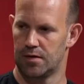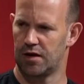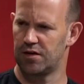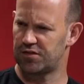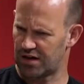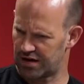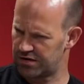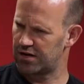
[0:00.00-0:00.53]

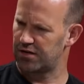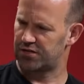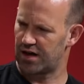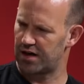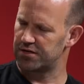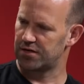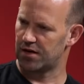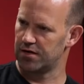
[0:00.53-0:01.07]
Is
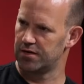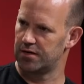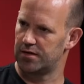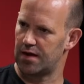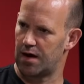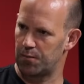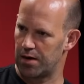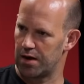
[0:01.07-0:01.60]
that done
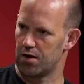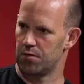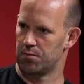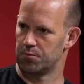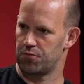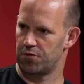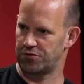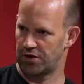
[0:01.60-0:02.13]
that way
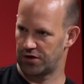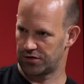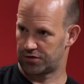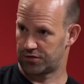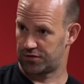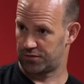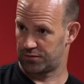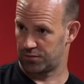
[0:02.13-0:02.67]
on
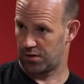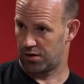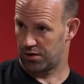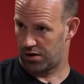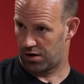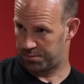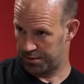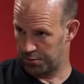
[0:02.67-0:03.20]
projects on
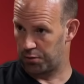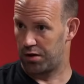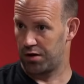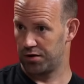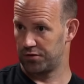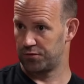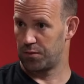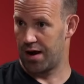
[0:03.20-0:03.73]

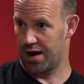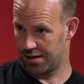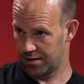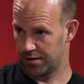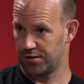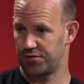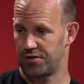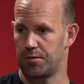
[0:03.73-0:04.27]
RP1 as well
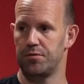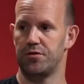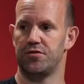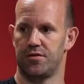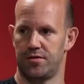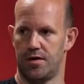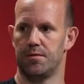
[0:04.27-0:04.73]
as RP2?